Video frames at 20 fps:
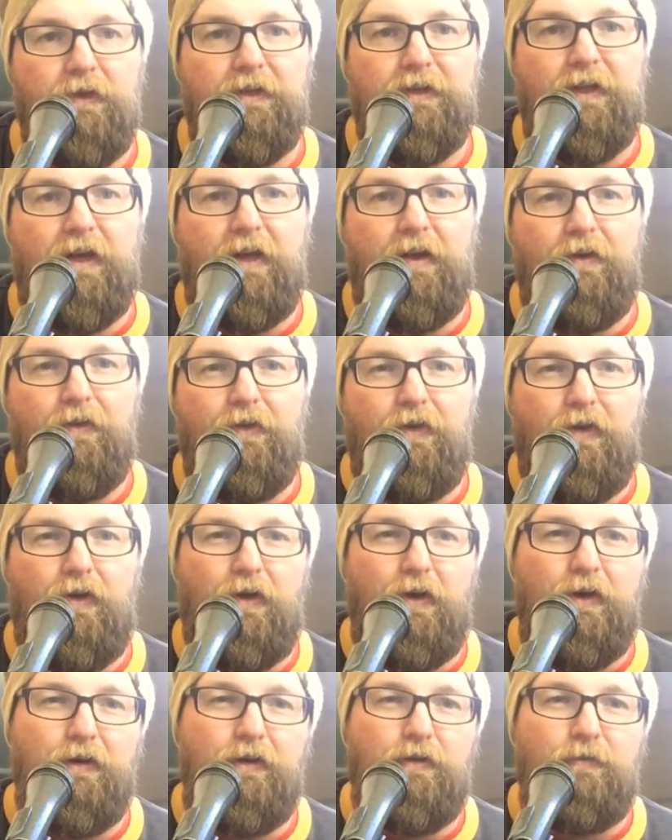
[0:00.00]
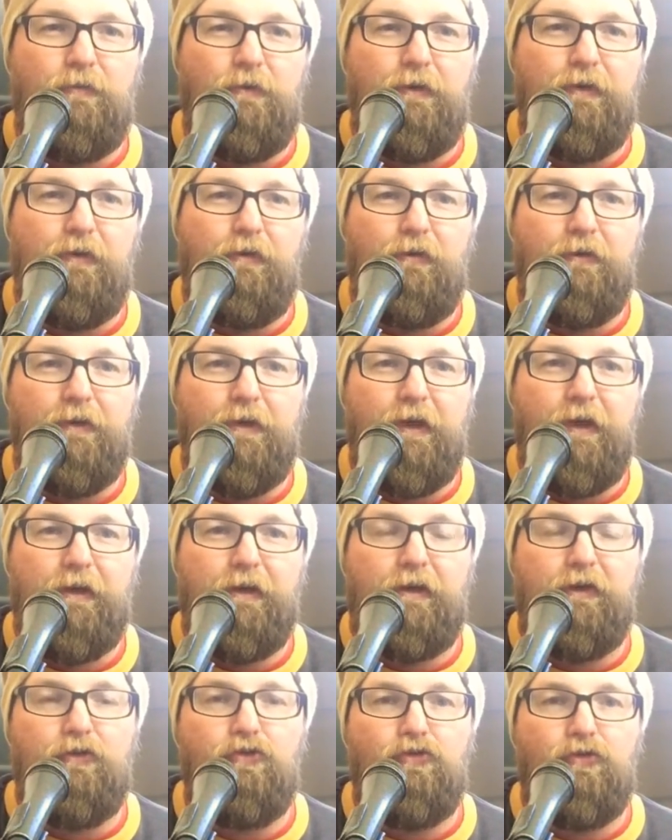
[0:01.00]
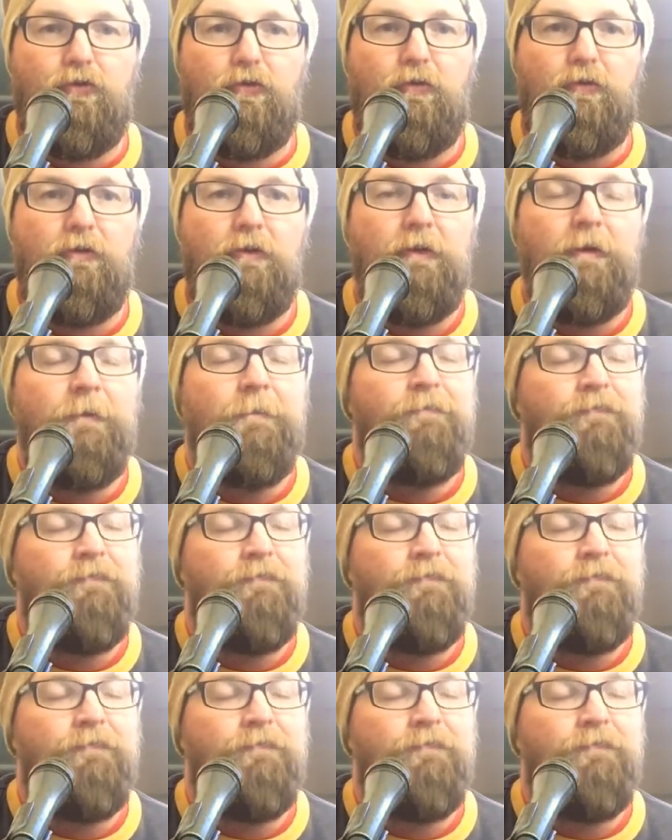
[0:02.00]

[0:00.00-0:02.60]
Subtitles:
It's kind of the hardest one to learn how to control.